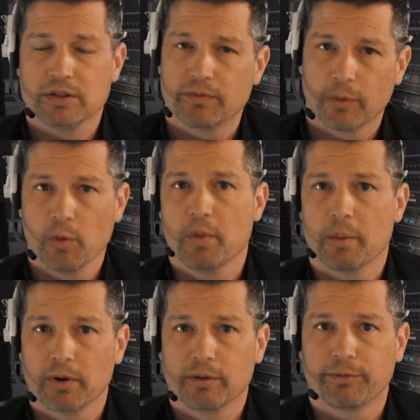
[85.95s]
if you
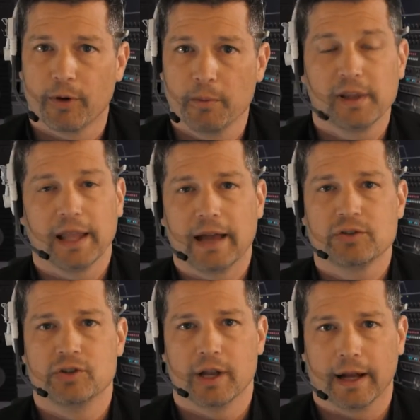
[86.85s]
remember, from The
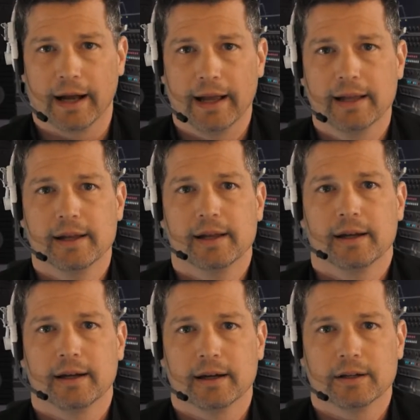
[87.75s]
Last Jedi.
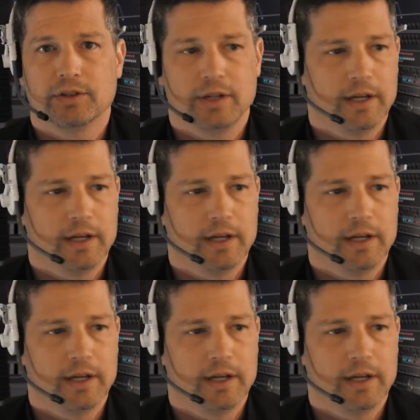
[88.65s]
She